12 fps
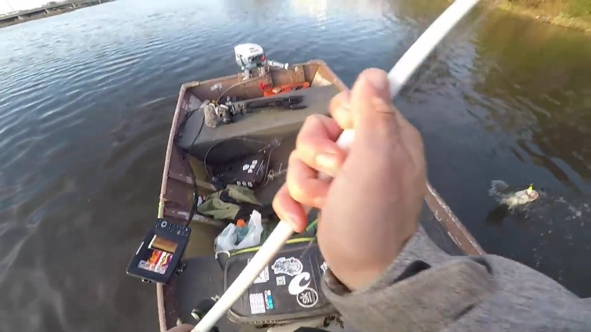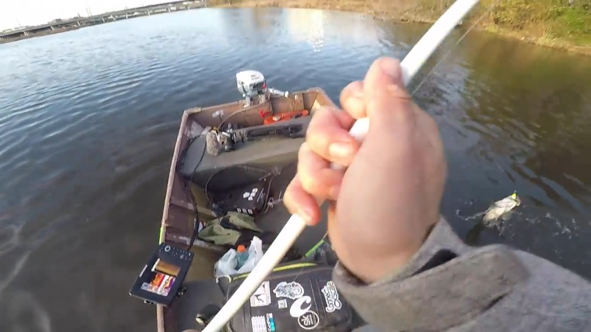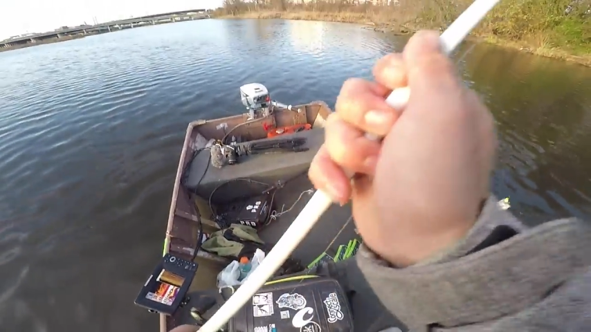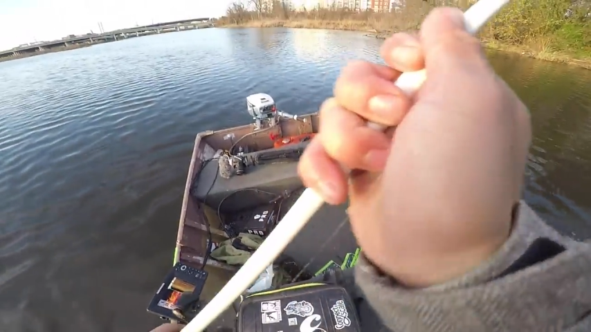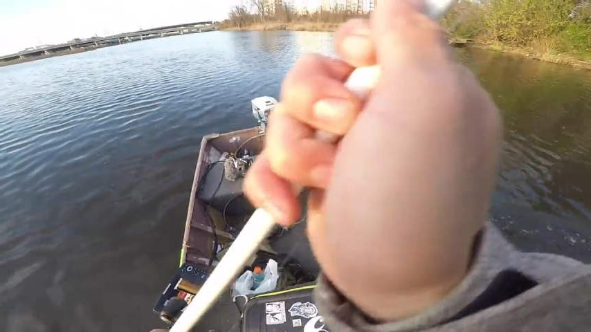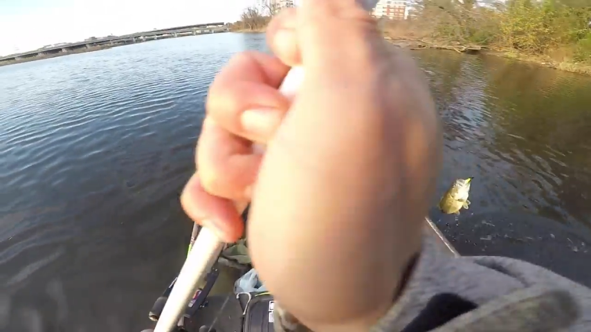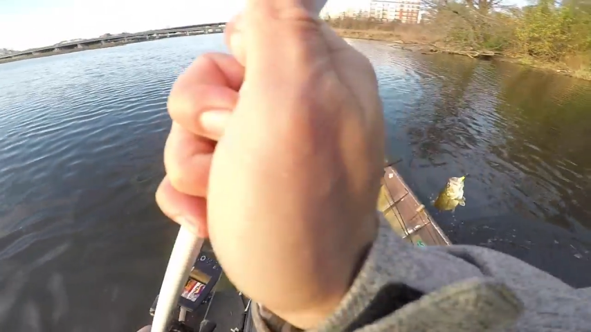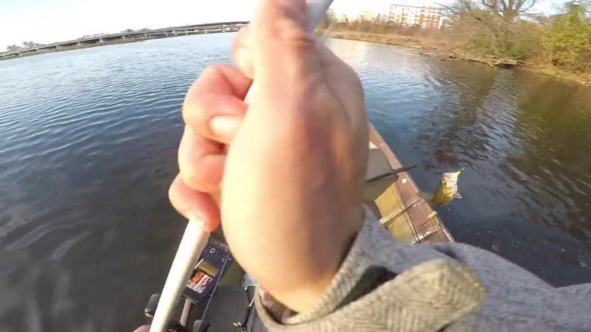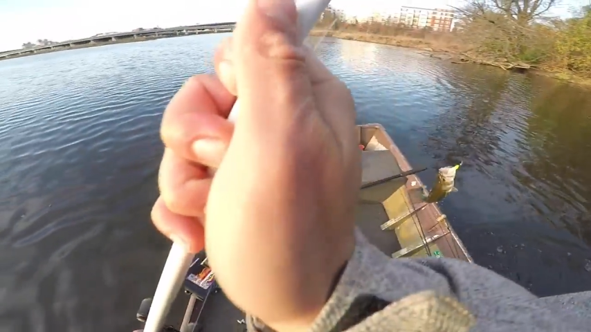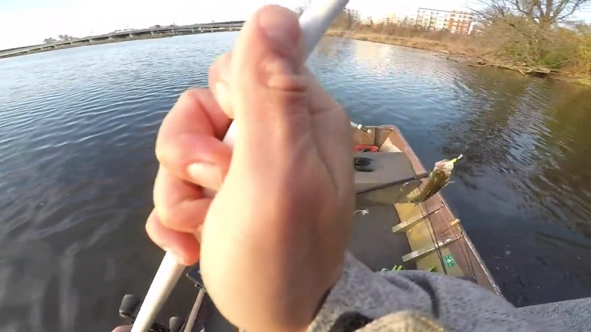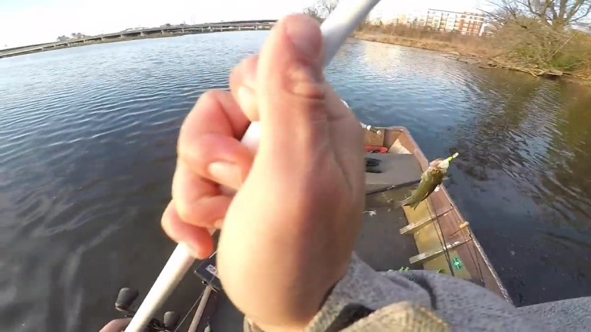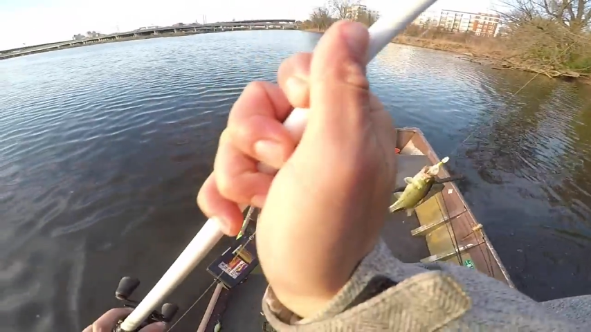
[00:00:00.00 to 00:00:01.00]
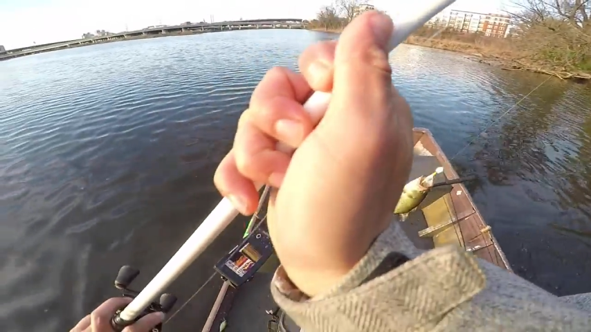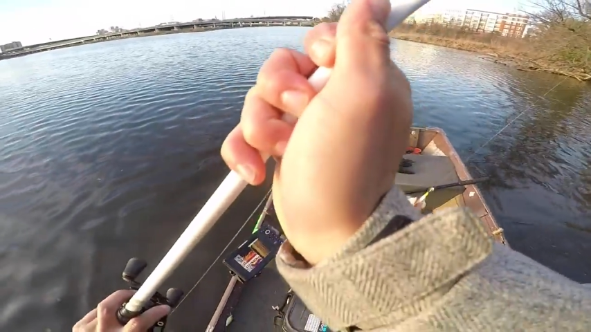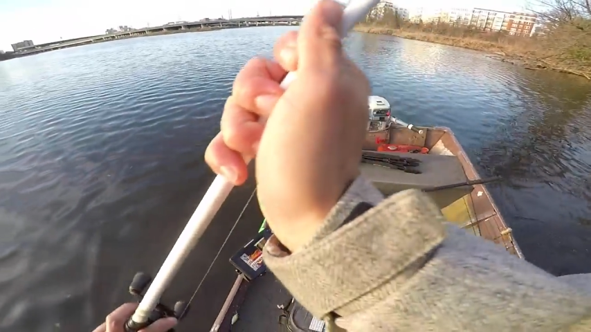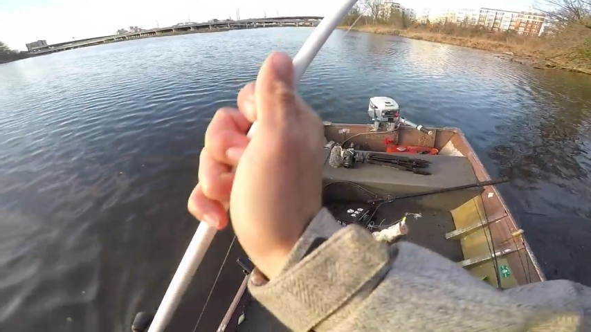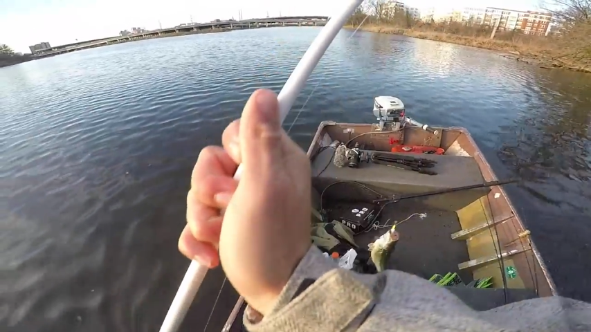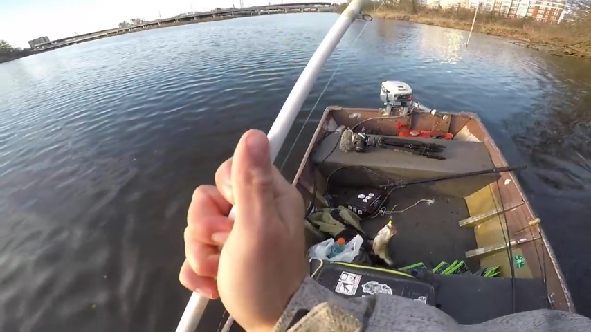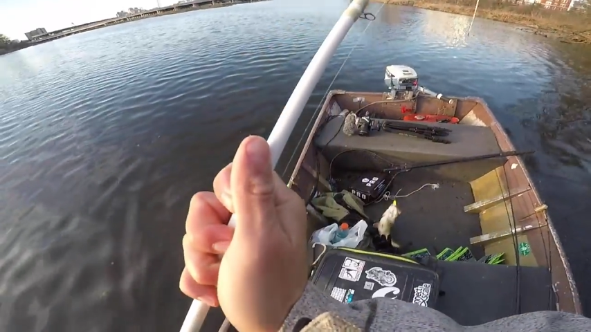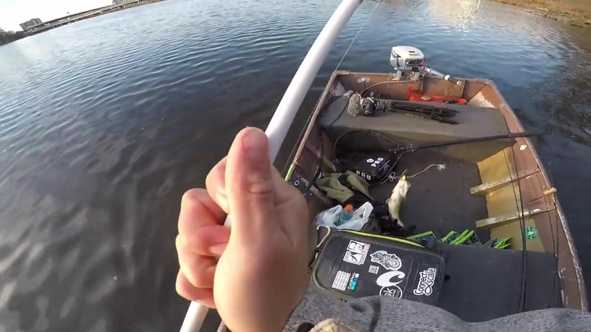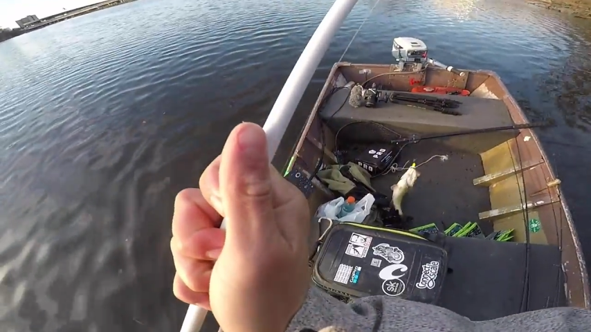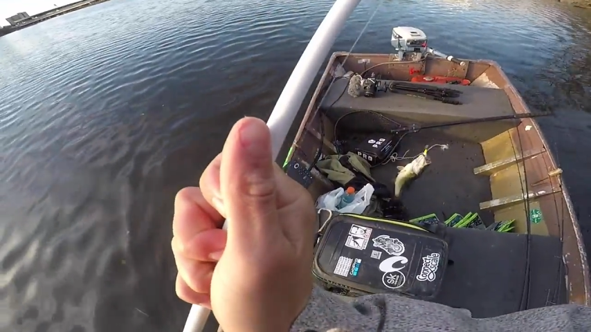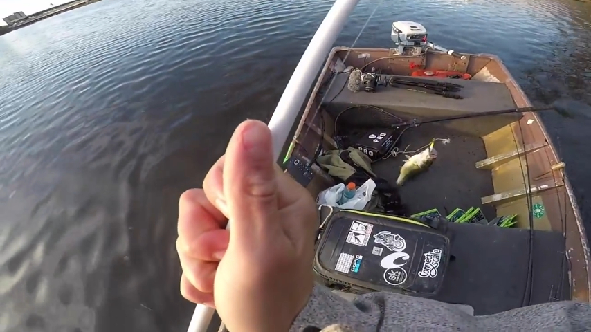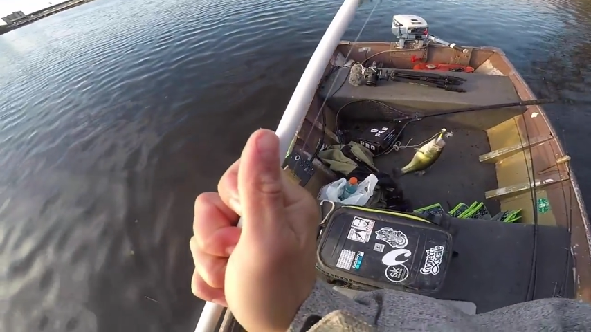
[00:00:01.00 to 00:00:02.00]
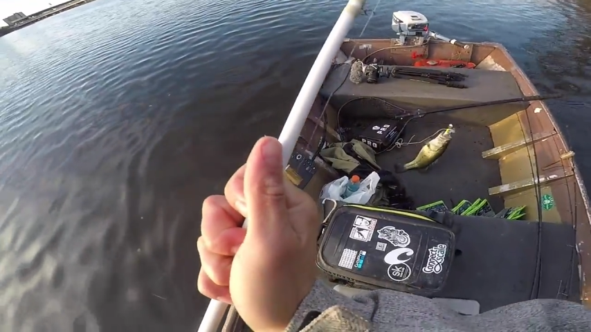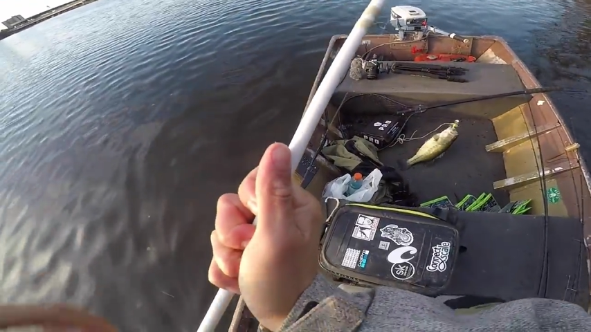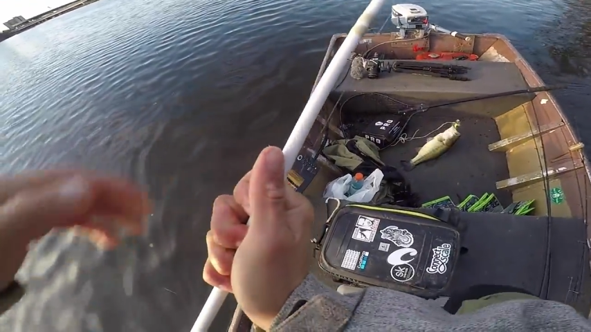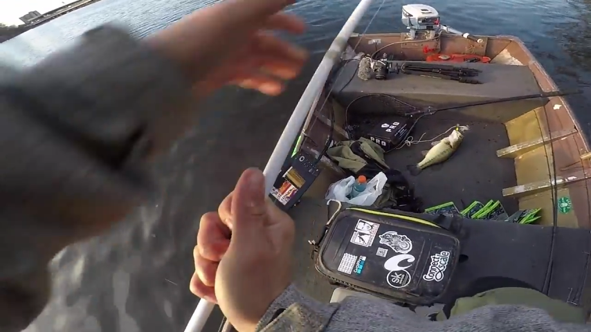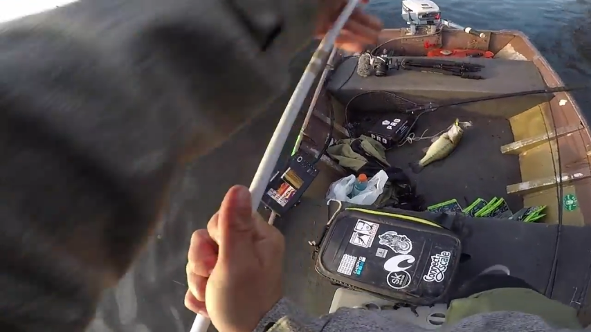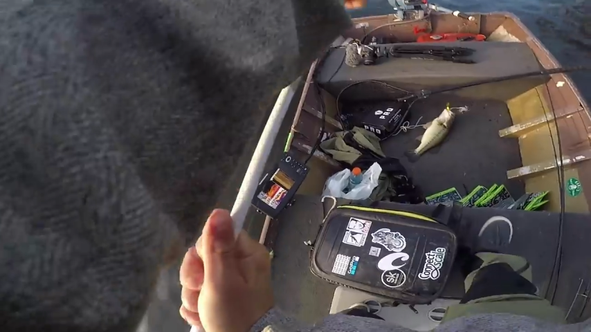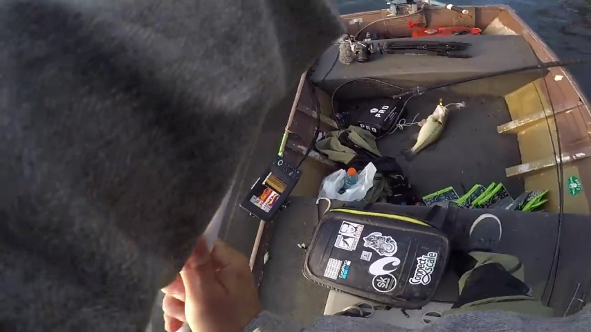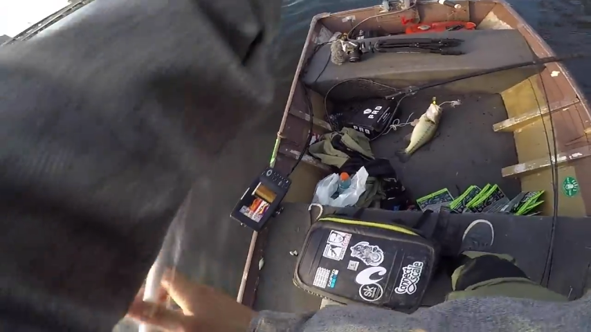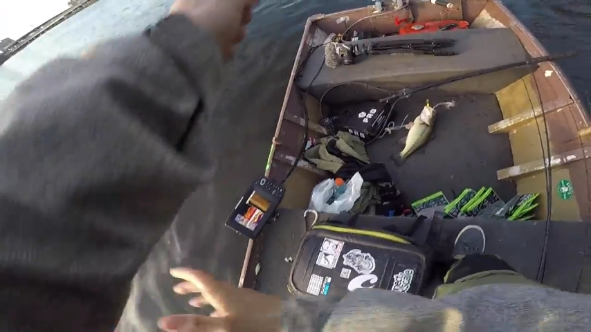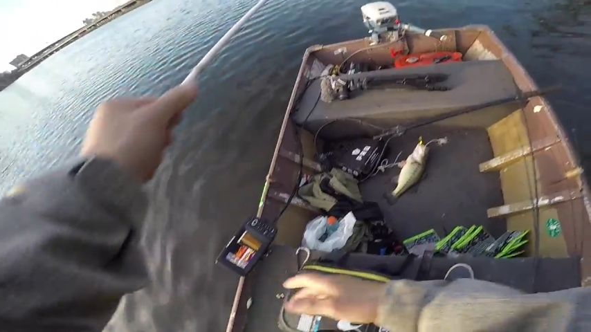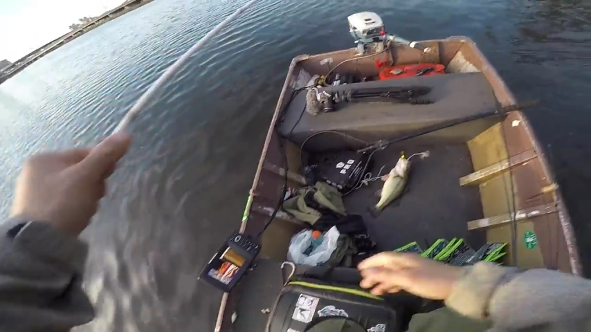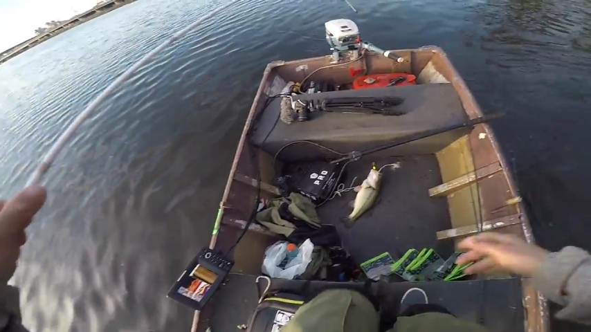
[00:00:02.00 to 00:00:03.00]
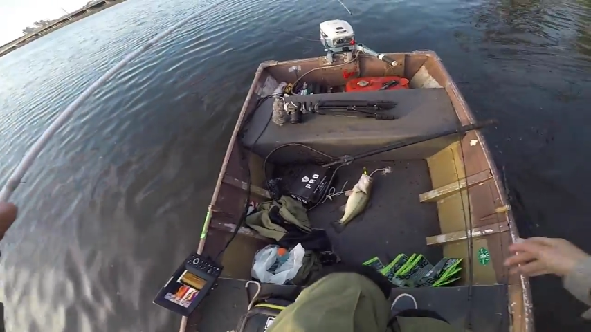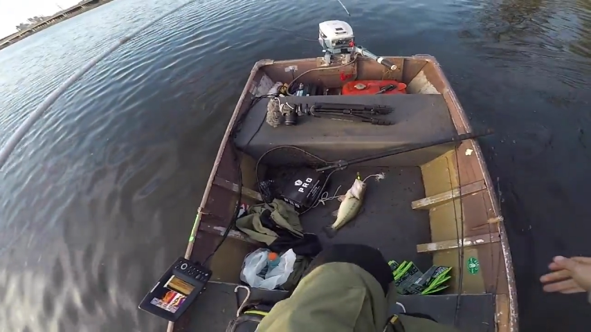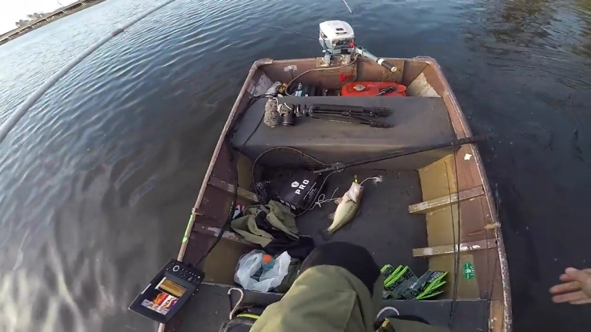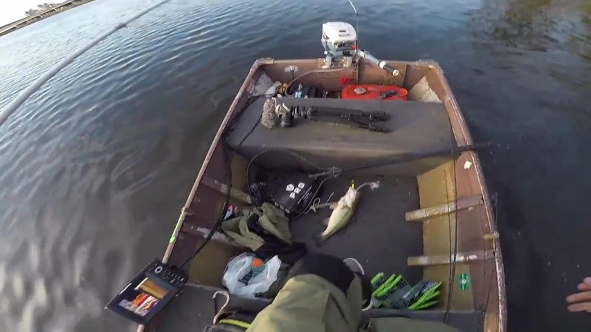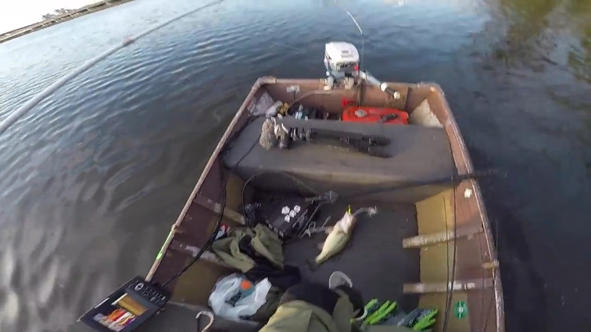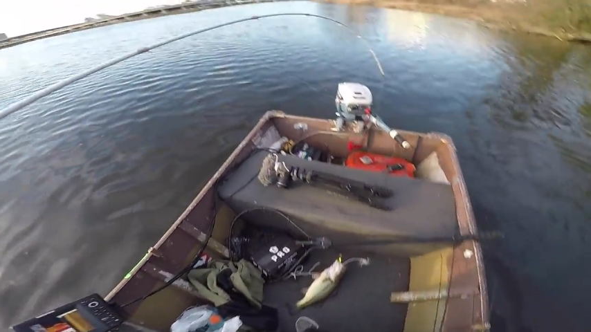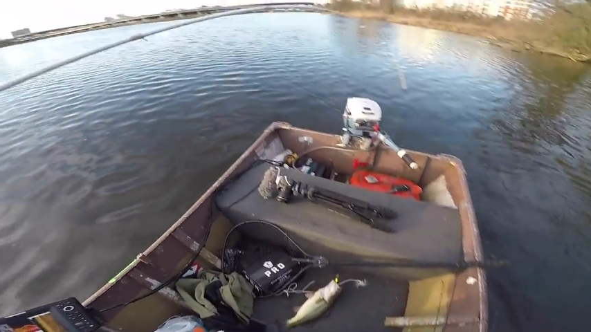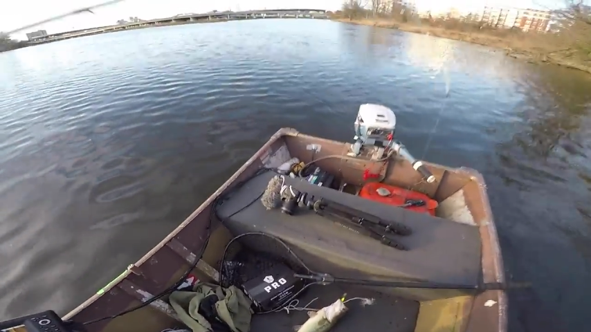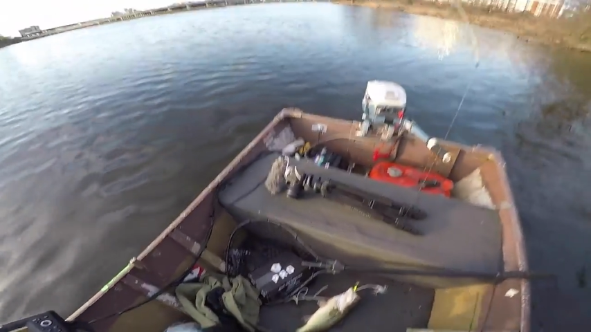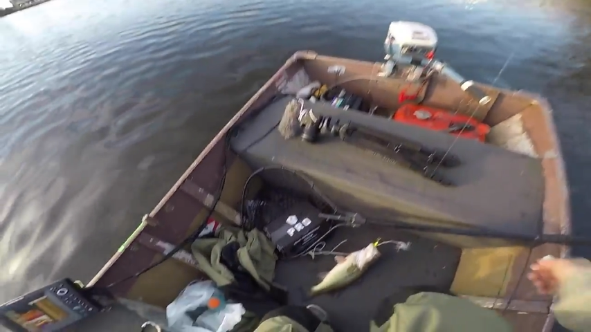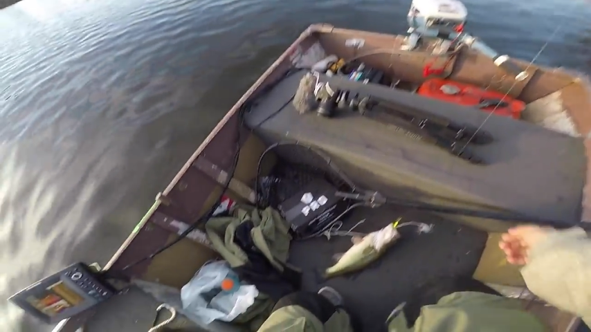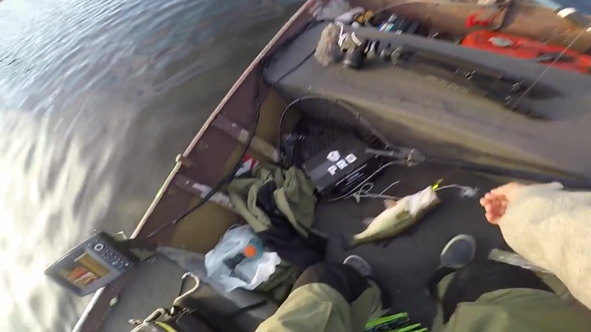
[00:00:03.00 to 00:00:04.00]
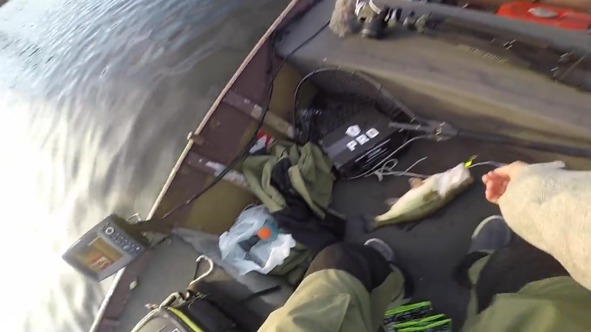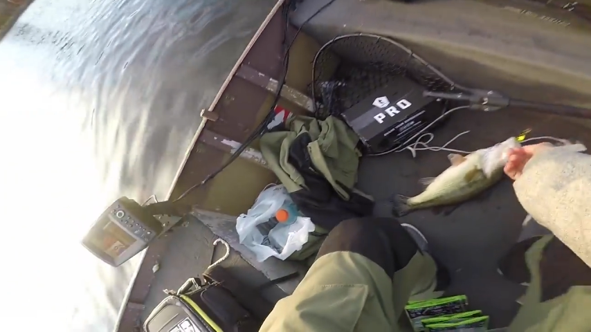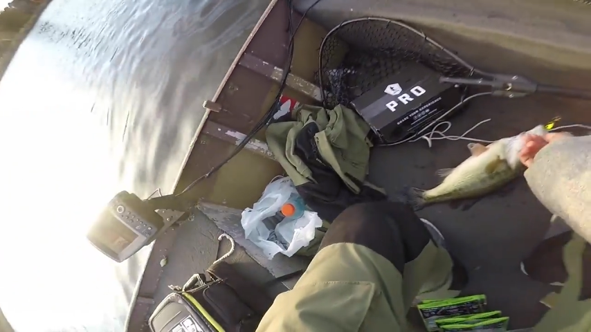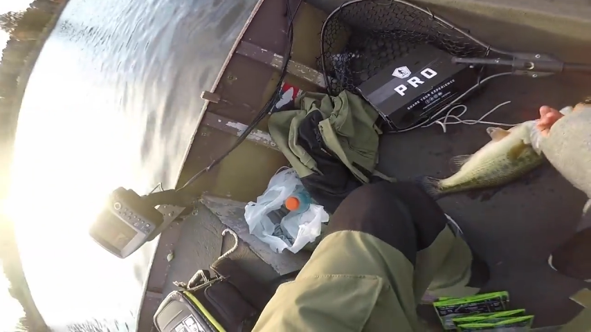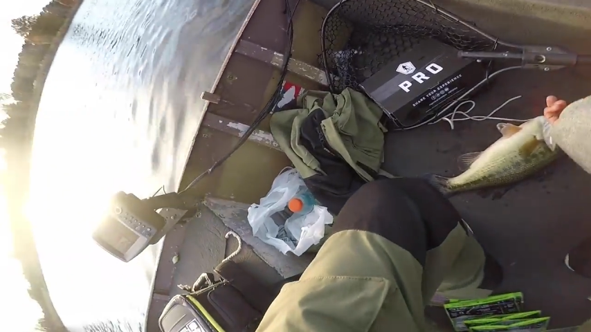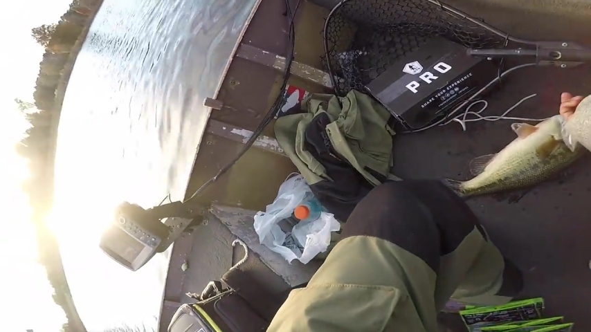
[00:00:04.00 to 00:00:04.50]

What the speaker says: [unreadable: no face in view]